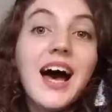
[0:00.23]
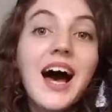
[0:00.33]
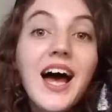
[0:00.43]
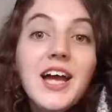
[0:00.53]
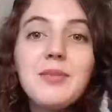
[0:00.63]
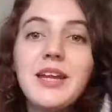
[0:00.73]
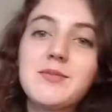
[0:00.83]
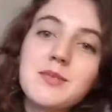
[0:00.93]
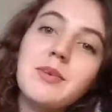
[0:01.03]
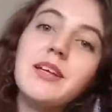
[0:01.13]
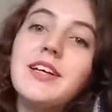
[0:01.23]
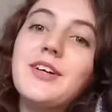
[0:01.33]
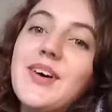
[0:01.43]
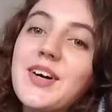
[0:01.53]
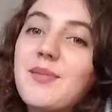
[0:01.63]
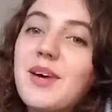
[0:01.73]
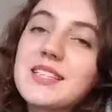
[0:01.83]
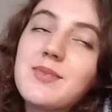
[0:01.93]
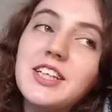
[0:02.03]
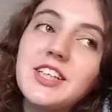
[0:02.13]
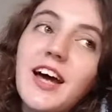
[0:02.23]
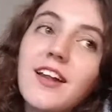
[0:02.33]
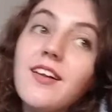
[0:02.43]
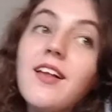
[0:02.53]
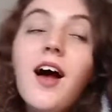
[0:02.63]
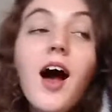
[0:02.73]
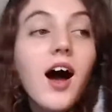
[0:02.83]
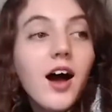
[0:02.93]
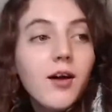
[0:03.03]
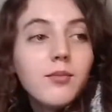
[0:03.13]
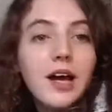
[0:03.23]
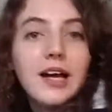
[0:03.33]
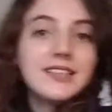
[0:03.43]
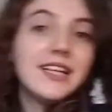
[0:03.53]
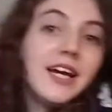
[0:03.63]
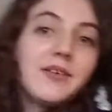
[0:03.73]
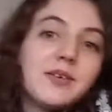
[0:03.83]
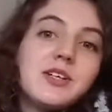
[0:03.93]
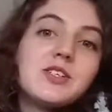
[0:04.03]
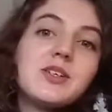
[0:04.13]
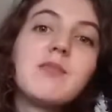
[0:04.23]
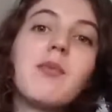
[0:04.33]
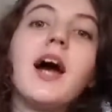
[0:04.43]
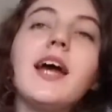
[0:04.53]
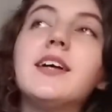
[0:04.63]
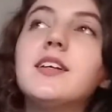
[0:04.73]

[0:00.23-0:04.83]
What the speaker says: Hi, my name's Amelia, welcome back to my channel. Today I'm going to be doing my